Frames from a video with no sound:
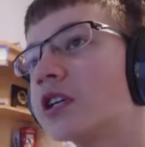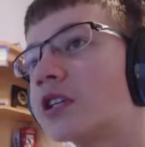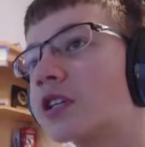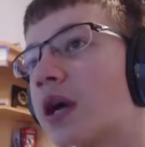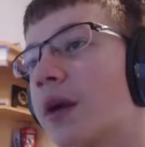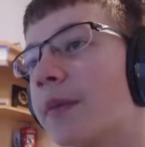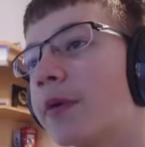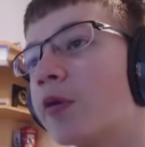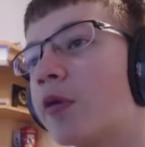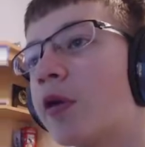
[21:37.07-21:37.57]

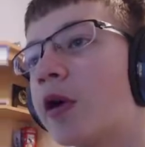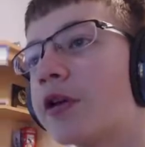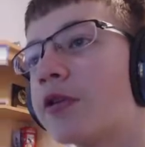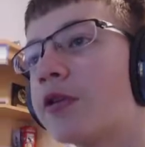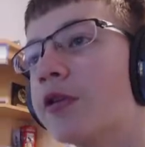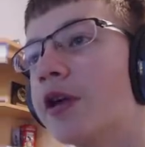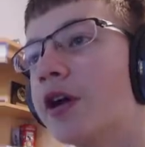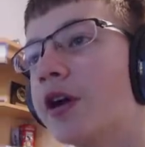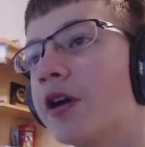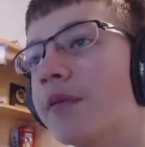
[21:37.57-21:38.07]
come and walk
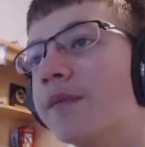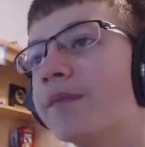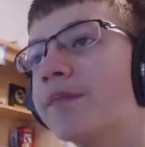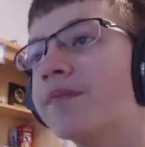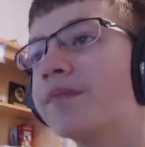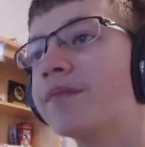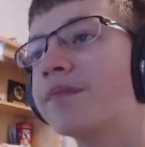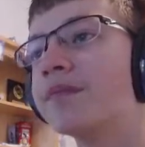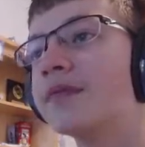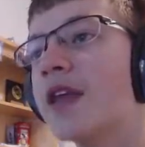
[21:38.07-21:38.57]
through here.
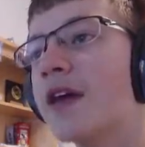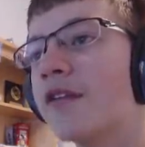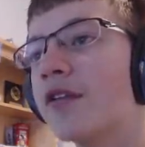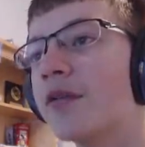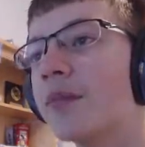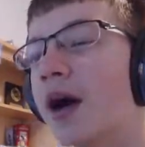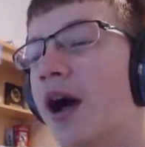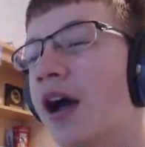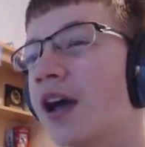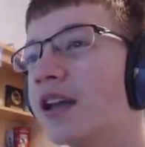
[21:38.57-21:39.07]
Never
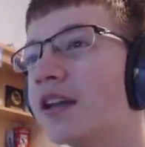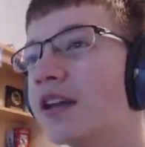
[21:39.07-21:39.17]
mind.